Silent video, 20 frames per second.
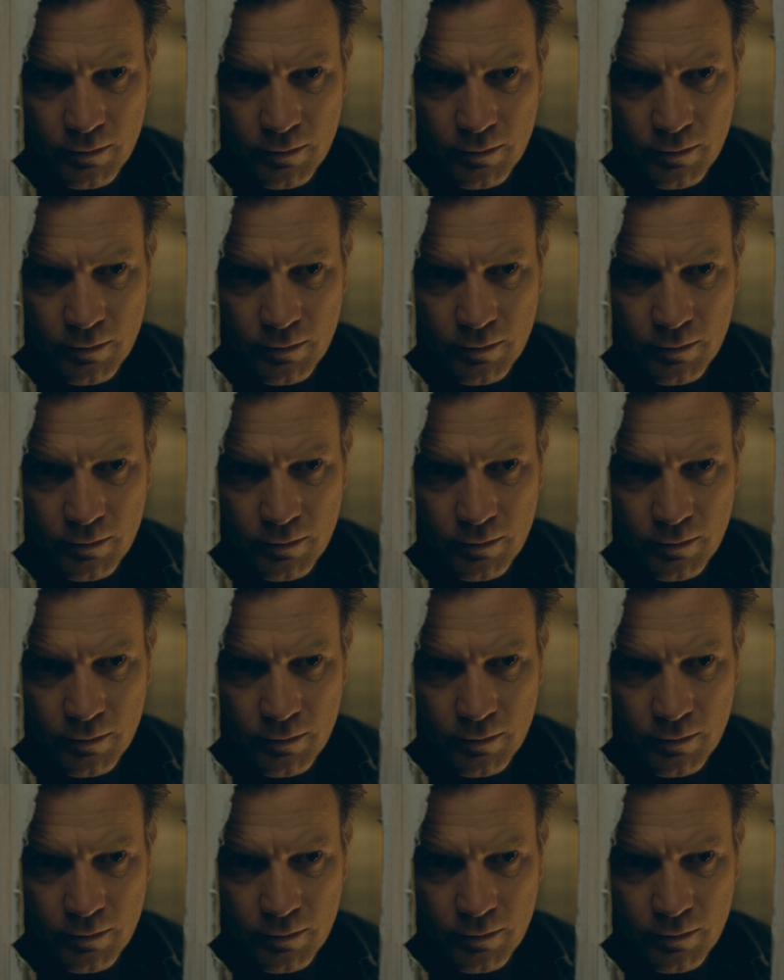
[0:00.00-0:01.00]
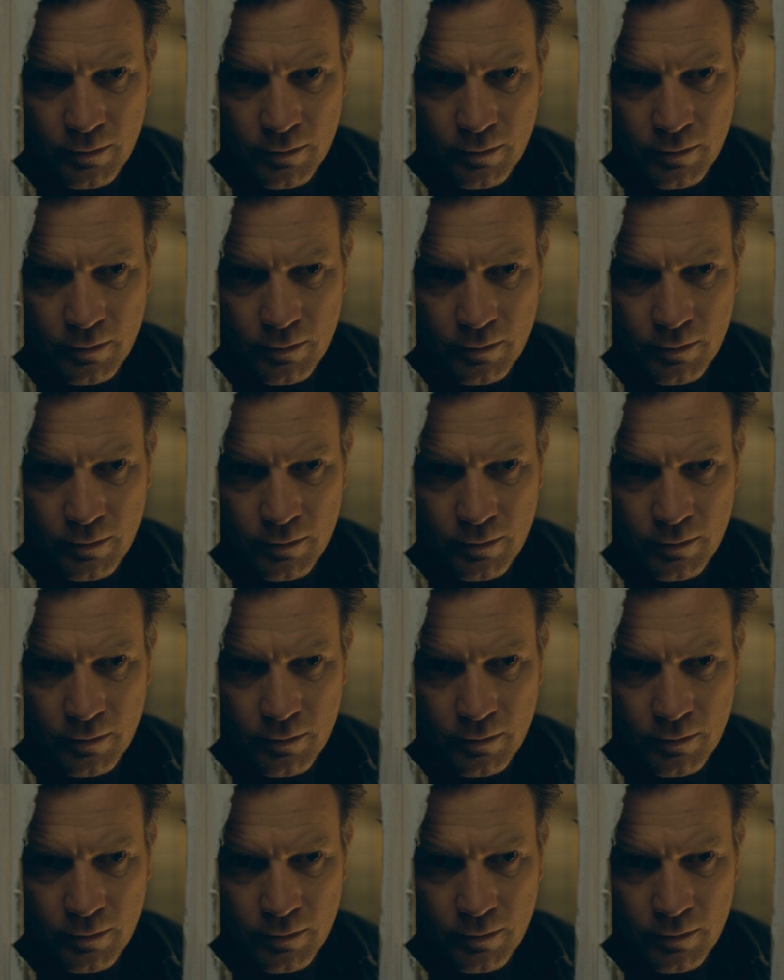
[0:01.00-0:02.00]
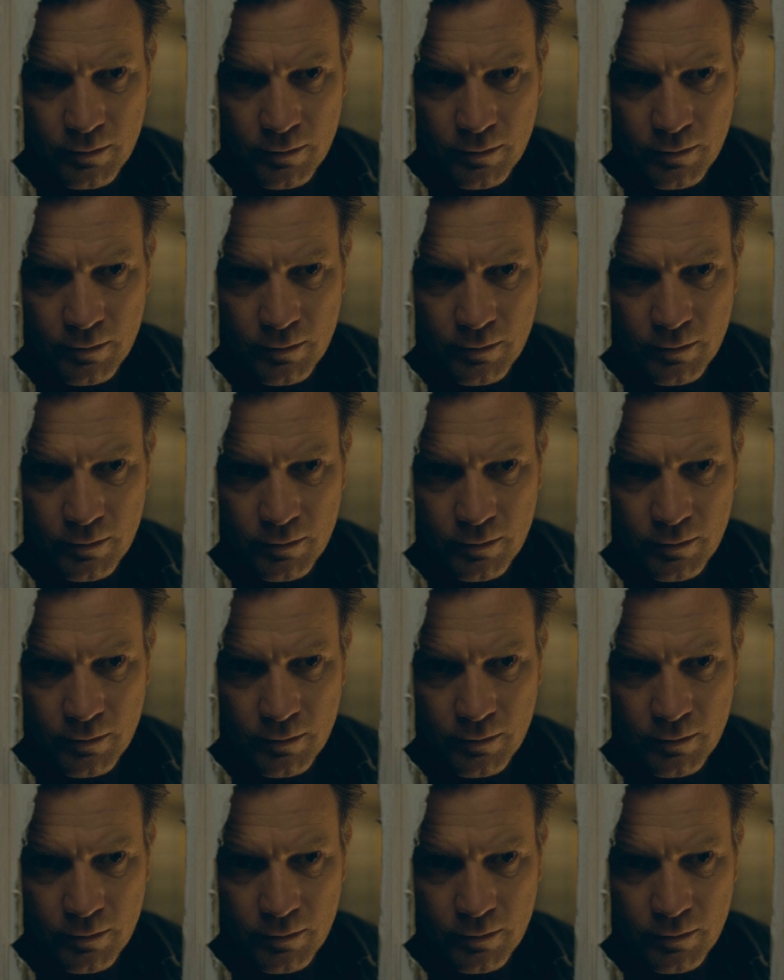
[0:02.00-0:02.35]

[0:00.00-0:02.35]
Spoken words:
The face doesn't move, so there is nothing to read.